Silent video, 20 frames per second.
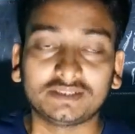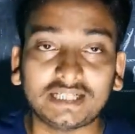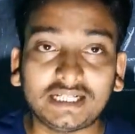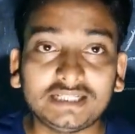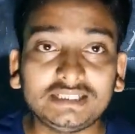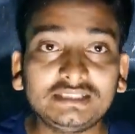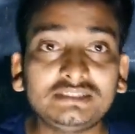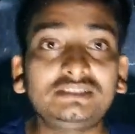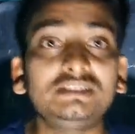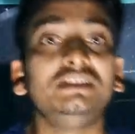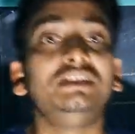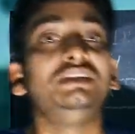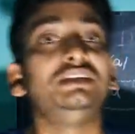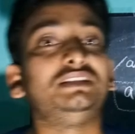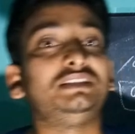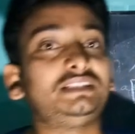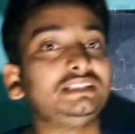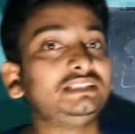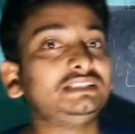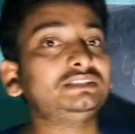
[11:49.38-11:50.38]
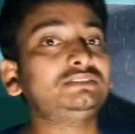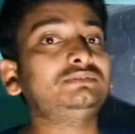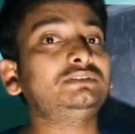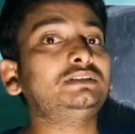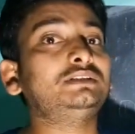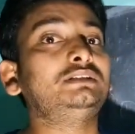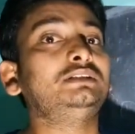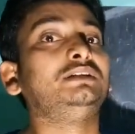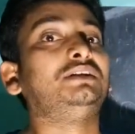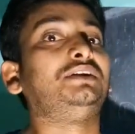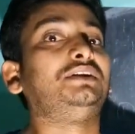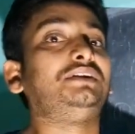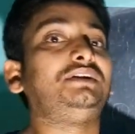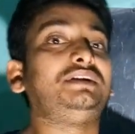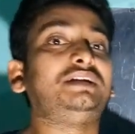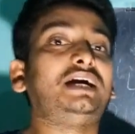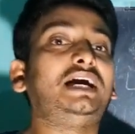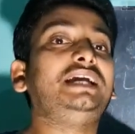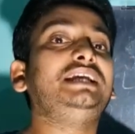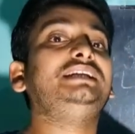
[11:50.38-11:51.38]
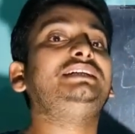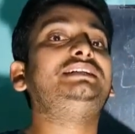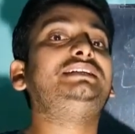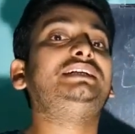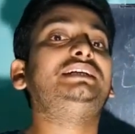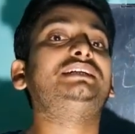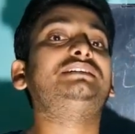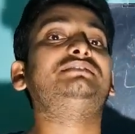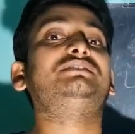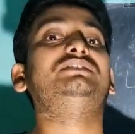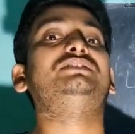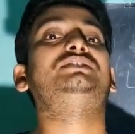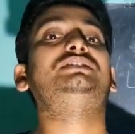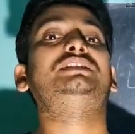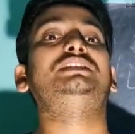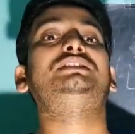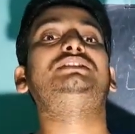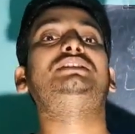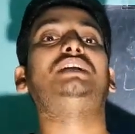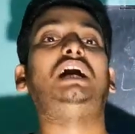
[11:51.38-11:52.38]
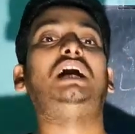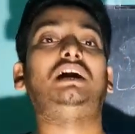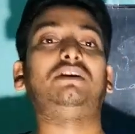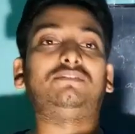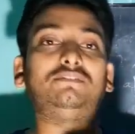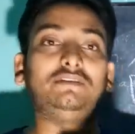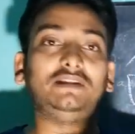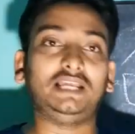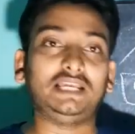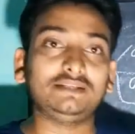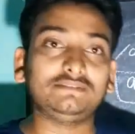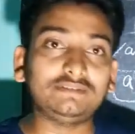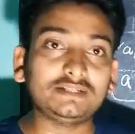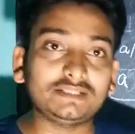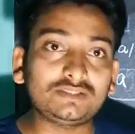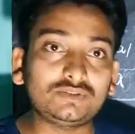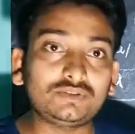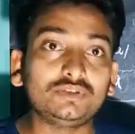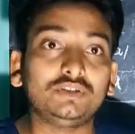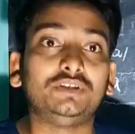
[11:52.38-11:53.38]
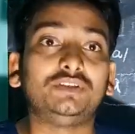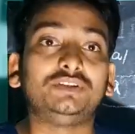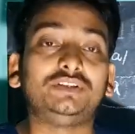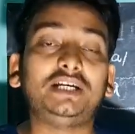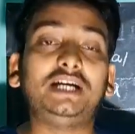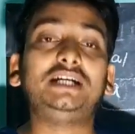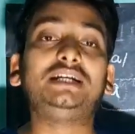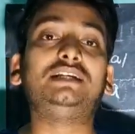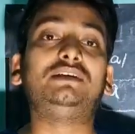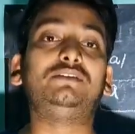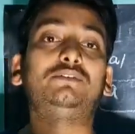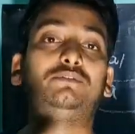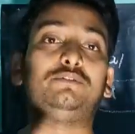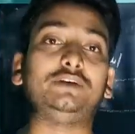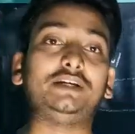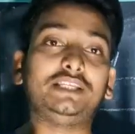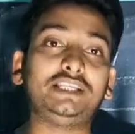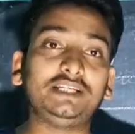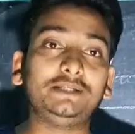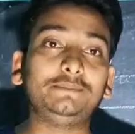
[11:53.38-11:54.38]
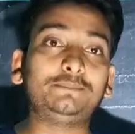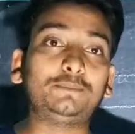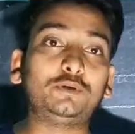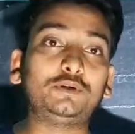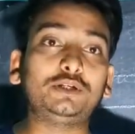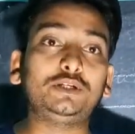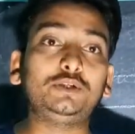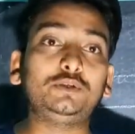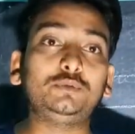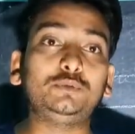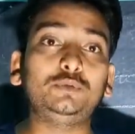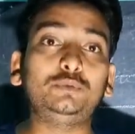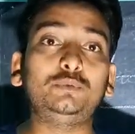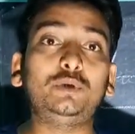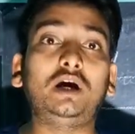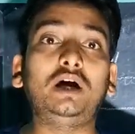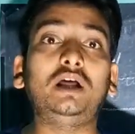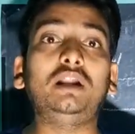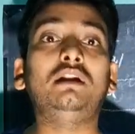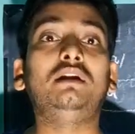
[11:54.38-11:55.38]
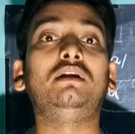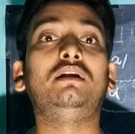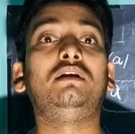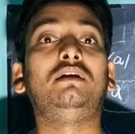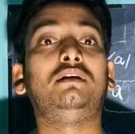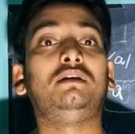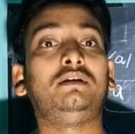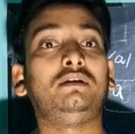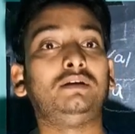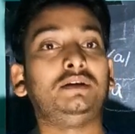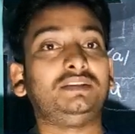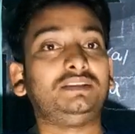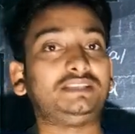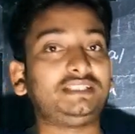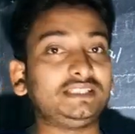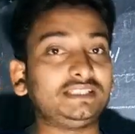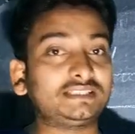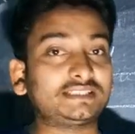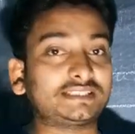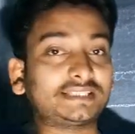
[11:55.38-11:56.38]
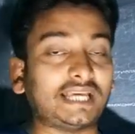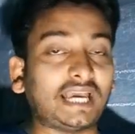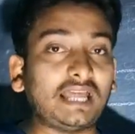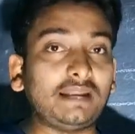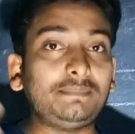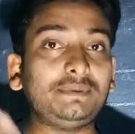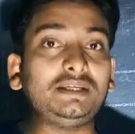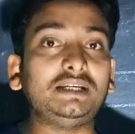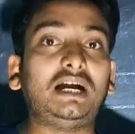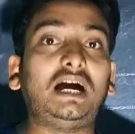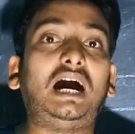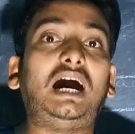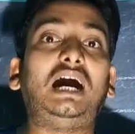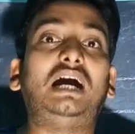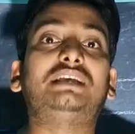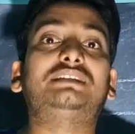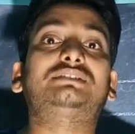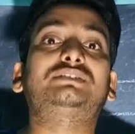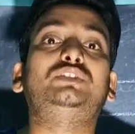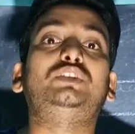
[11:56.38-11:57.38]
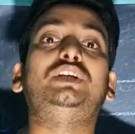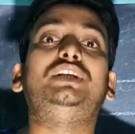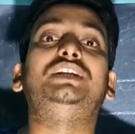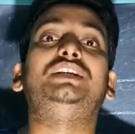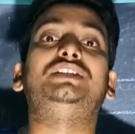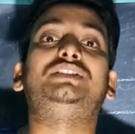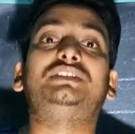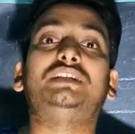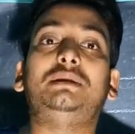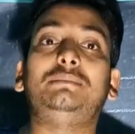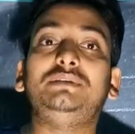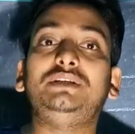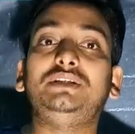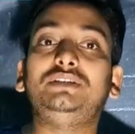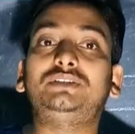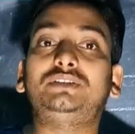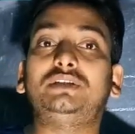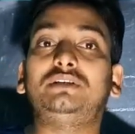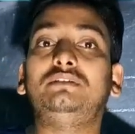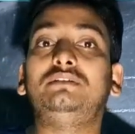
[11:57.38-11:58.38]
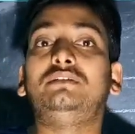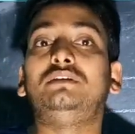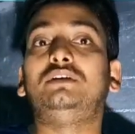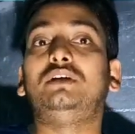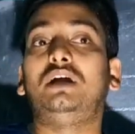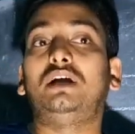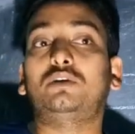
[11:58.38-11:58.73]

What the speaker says: Guys, these were 9 characteristics of language that are very important to you all. These can be asked in examination.